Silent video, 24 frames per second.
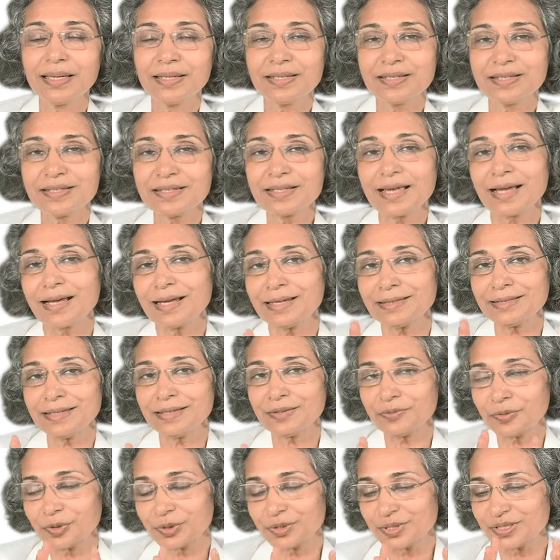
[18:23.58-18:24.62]
younger
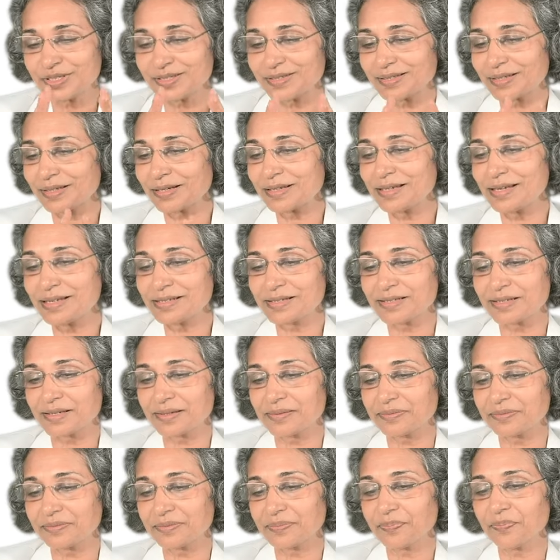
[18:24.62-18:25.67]
than what is the real
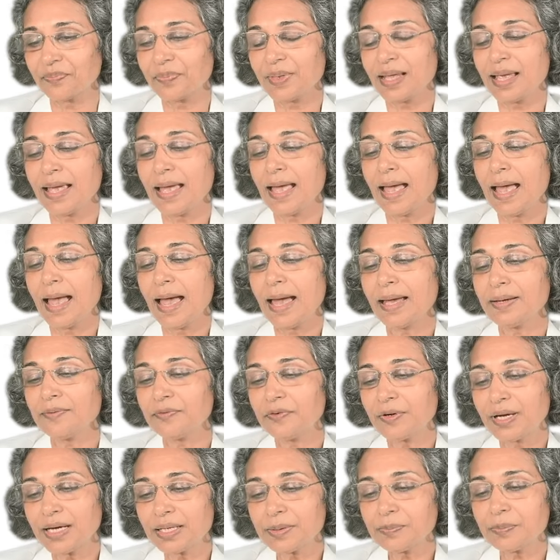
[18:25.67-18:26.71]
self. And
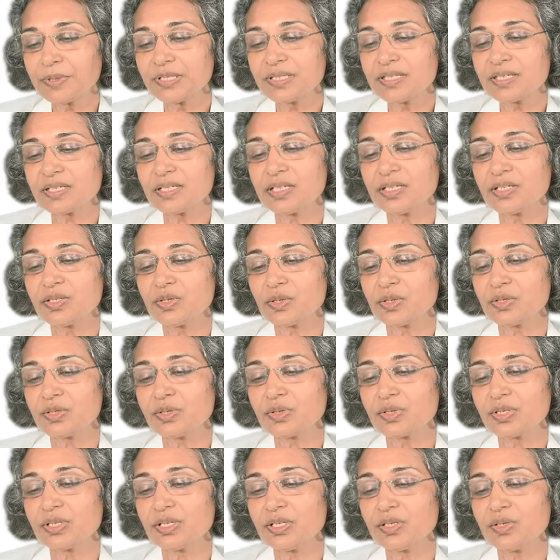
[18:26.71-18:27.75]
fat percentage
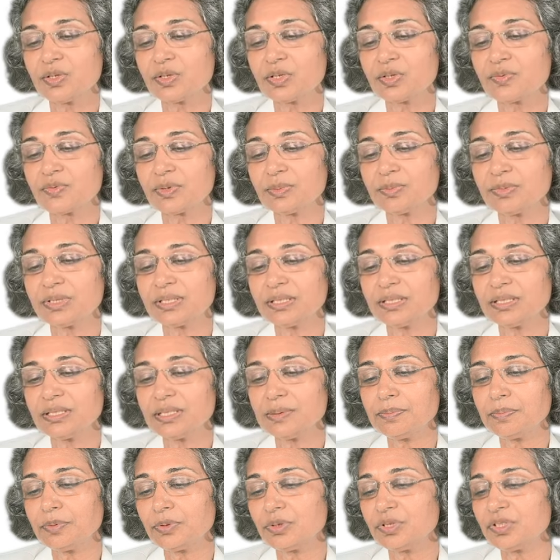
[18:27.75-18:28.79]
also reduced from
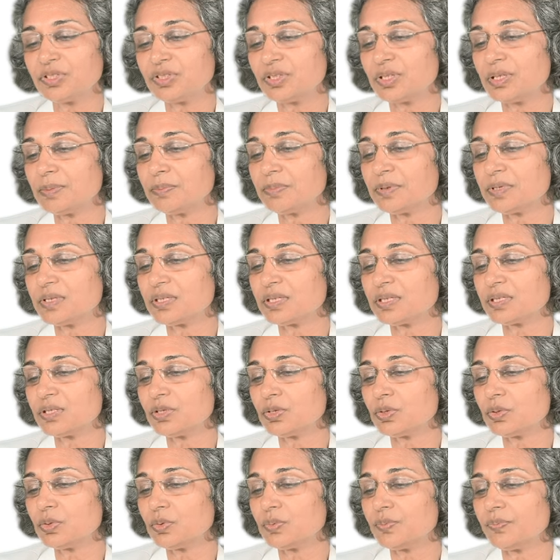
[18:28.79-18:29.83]
30.3%
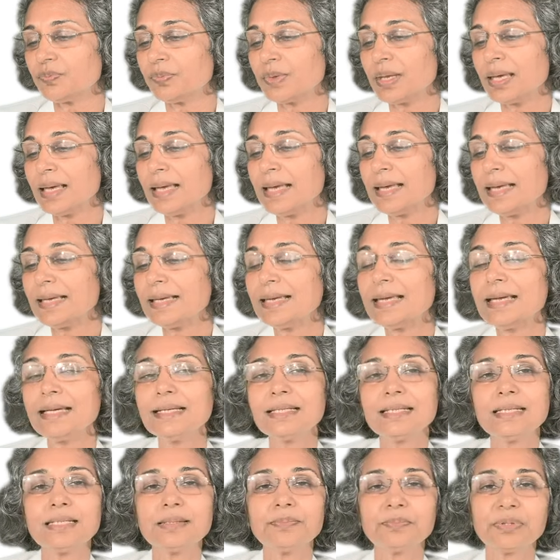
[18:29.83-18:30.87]
to
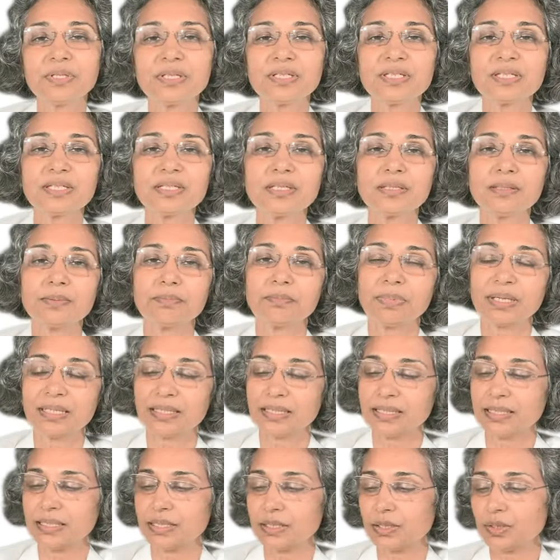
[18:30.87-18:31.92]
18% by
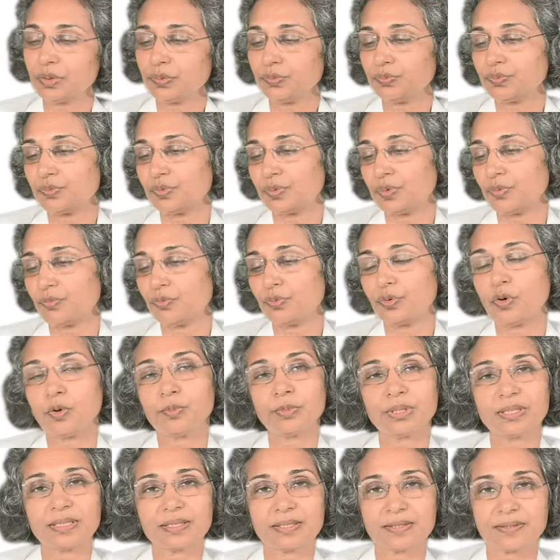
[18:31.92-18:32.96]
the end of 4
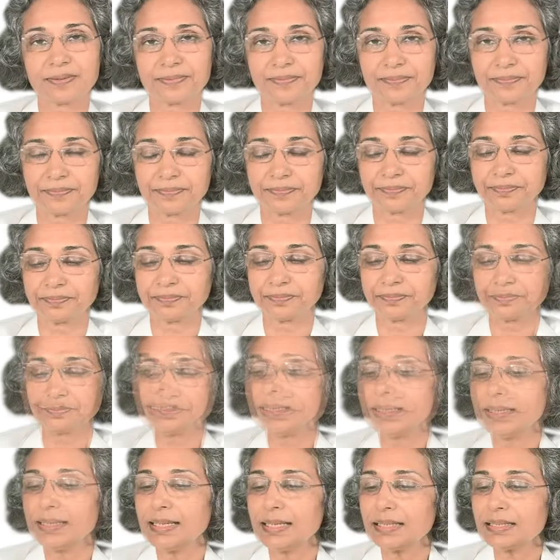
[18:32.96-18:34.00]
months.
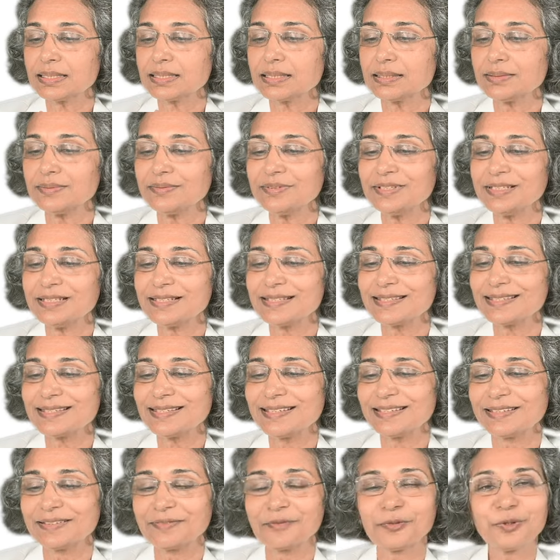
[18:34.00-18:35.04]
Next we will
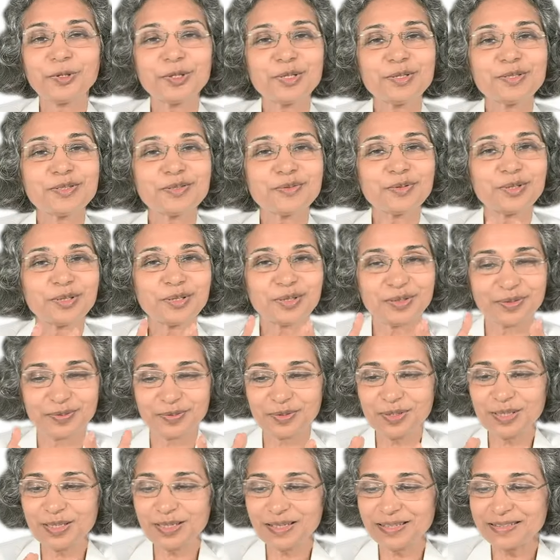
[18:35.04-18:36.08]
see we'll
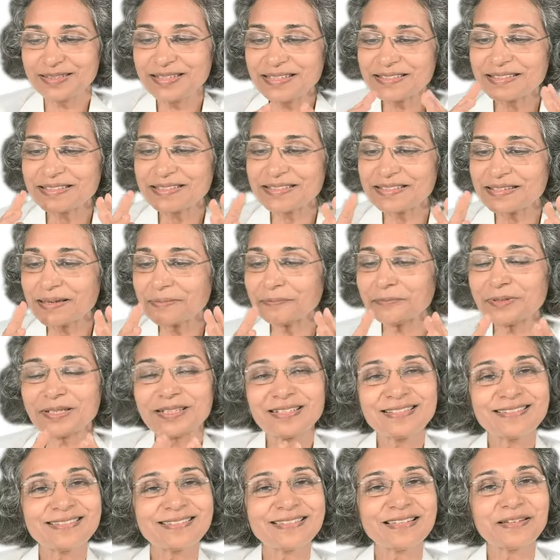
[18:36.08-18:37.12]
just
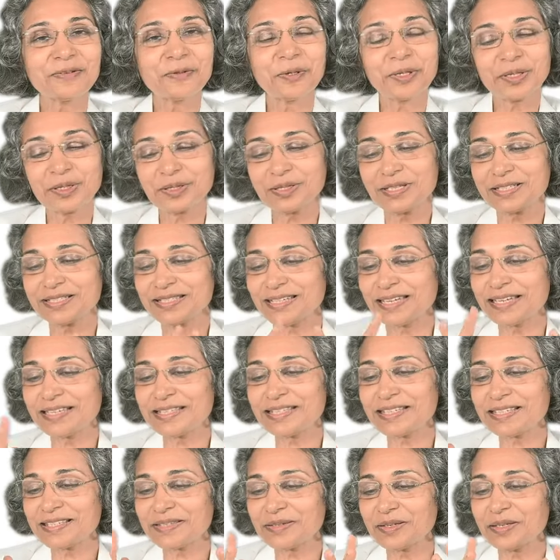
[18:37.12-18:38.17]
summarize what are the
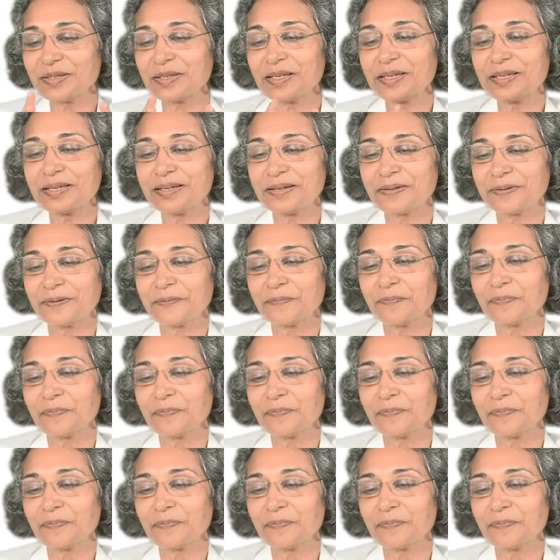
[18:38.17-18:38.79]
changes in the